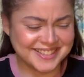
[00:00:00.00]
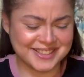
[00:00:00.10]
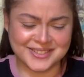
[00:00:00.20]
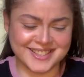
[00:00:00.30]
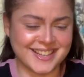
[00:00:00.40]

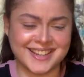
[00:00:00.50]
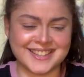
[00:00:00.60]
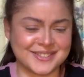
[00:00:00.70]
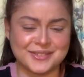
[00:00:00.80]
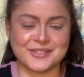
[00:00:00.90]
2 entirely
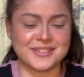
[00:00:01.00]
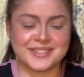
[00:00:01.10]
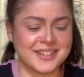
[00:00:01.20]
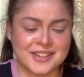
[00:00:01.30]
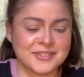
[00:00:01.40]
different,
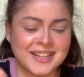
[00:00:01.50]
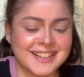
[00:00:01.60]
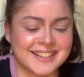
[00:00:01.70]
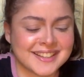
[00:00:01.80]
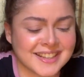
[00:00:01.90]

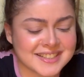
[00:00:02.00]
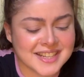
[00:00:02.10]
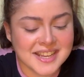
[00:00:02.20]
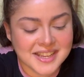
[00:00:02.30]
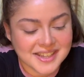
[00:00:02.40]
unrelated things.
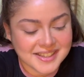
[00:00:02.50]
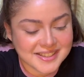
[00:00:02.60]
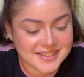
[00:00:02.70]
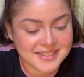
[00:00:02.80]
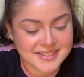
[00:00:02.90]

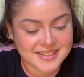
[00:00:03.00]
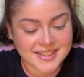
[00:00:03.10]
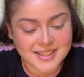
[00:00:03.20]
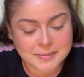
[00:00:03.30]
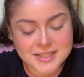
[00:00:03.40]

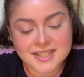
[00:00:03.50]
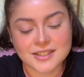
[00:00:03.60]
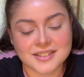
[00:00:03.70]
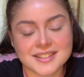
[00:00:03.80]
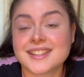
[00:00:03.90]
Keep it
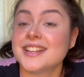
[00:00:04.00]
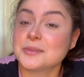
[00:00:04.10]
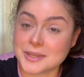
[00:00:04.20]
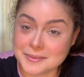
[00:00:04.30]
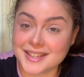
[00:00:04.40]
secret.
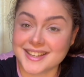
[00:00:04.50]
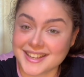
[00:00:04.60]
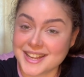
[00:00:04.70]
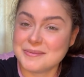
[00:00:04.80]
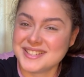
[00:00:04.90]
That's what I'm
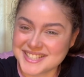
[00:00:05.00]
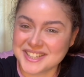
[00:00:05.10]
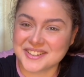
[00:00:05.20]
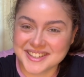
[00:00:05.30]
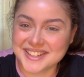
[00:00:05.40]
thinking. Keep it
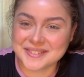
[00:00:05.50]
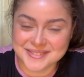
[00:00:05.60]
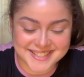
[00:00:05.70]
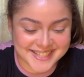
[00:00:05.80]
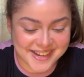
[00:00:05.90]
secret, keep
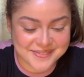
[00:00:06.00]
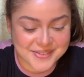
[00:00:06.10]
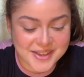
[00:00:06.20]
it safe.